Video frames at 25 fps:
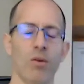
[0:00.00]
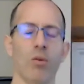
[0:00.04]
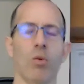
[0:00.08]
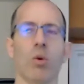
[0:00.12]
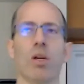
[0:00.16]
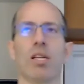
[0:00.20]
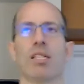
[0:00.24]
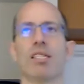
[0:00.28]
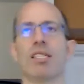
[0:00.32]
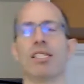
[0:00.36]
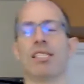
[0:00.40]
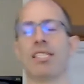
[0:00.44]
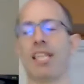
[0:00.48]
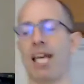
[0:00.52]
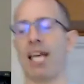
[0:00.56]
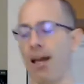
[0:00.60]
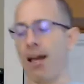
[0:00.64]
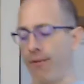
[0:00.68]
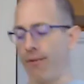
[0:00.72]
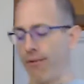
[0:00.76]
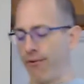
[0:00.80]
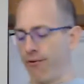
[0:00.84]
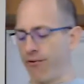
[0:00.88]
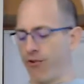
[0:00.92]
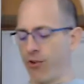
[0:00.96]
What is it to
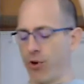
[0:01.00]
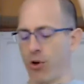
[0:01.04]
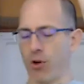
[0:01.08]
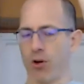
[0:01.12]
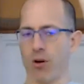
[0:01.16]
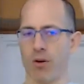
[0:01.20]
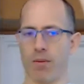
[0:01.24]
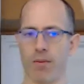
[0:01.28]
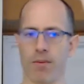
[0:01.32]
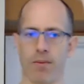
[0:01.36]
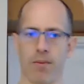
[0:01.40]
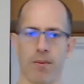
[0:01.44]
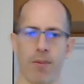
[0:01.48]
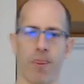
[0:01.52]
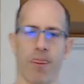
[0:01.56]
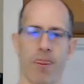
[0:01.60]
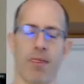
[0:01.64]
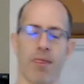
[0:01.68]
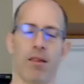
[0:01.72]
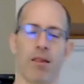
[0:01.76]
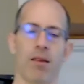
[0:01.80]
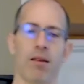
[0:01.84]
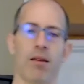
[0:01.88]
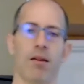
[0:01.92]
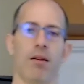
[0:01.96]
have firm,
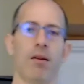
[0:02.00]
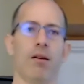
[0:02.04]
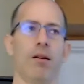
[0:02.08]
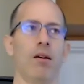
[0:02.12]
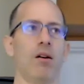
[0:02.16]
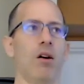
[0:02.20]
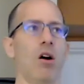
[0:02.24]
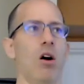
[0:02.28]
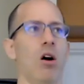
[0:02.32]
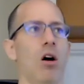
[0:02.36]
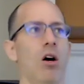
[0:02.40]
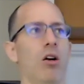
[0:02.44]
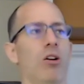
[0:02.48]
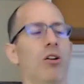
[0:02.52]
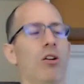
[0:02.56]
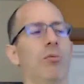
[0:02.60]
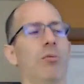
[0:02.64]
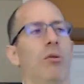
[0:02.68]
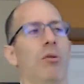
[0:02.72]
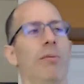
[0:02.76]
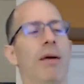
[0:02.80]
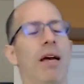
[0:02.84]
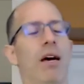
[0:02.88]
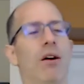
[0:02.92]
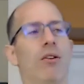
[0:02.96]

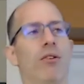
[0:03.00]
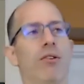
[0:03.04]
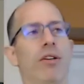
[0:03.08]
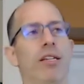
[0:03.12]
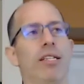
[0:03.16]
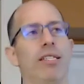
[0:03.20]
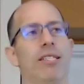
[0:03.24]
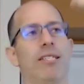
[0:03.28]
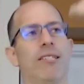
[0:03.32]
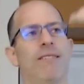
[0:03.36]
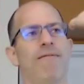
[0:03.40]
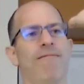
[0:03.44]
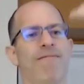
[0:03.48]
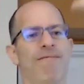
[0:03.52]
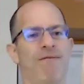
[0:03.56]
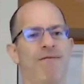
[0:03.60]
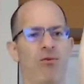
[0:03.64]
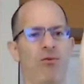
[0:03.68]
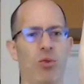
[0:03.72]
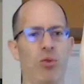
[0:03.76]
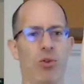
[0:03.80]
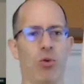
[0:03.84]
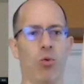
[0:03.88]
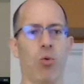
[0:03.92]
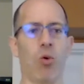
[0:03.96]
honorable boundaries
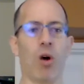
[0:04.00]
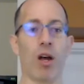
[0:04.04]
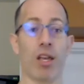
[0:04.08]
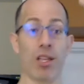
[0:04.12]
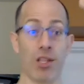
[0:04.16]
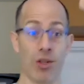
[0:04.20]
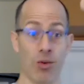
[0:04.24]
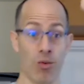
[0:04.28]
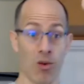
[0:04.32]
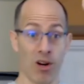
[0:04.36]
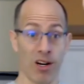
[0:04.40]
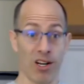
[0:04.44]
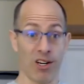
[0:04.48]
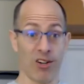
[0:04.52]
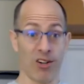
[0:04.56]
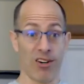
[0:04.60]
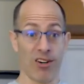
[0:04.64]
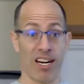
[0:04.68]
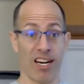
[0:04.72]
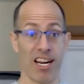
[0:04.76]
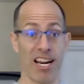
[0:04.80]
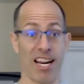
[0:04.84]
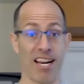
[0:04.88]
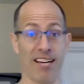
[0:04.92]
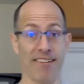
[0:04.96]
with what you want to
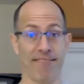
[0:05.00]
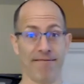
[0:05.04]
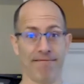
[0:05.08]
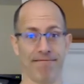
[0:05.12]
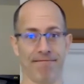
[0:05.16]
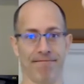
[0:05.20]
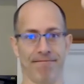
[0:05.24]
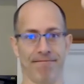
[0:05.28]
create?